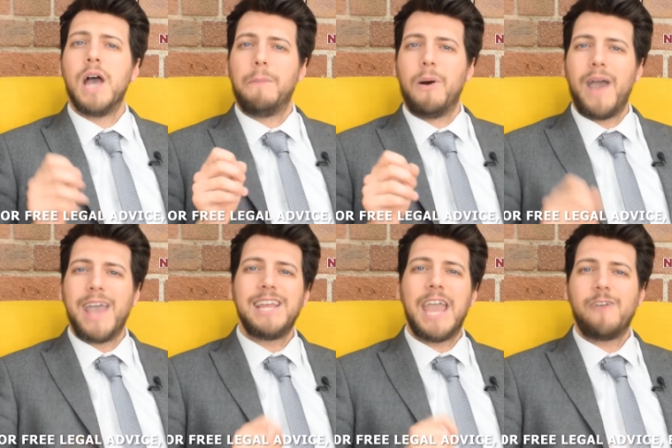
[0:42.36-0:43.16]
about
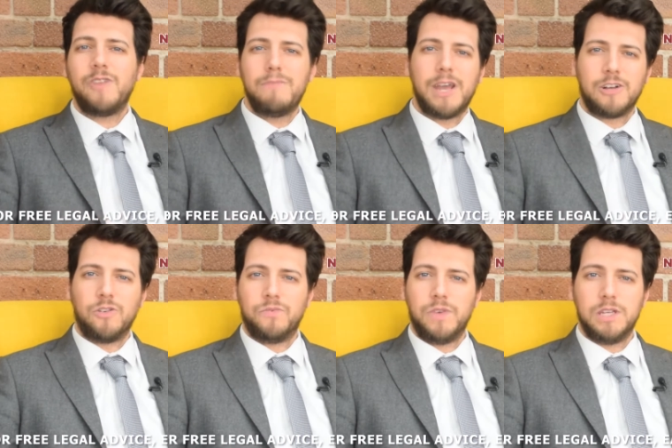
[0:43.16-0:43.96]
any hefty
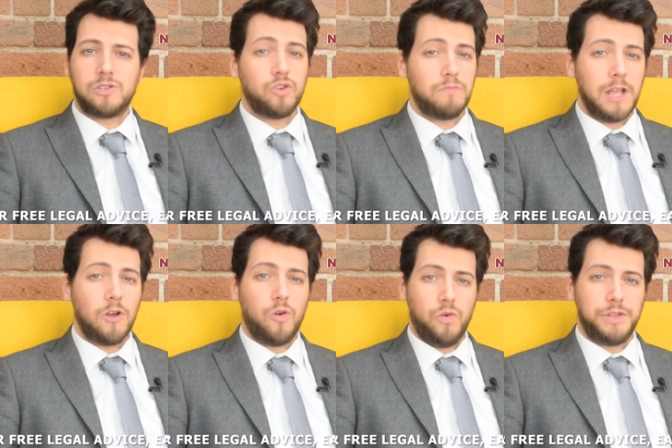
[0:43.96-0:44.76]
medical fees could
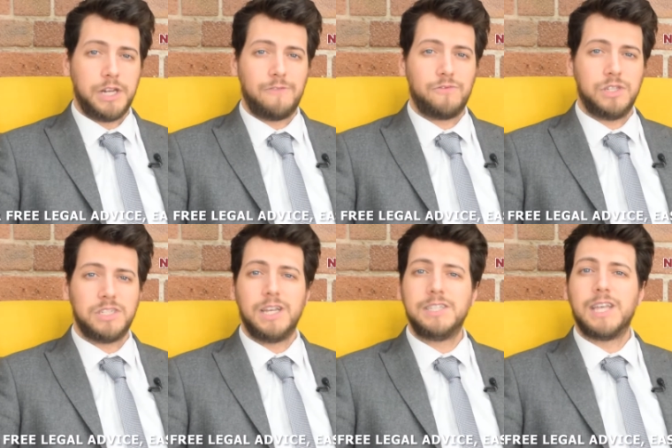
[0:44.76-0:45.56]
make all the
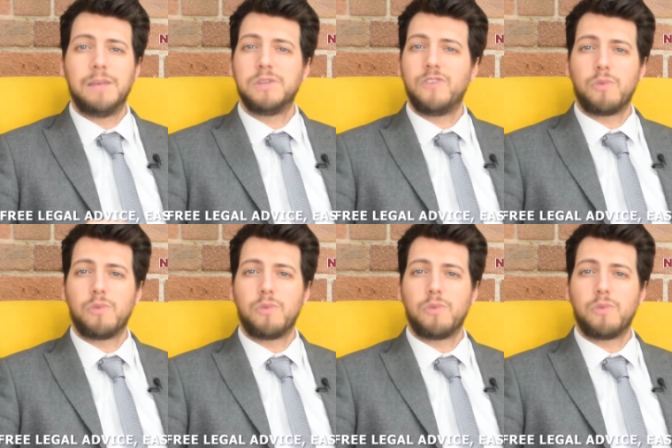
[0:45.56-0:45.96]
difference in terms of your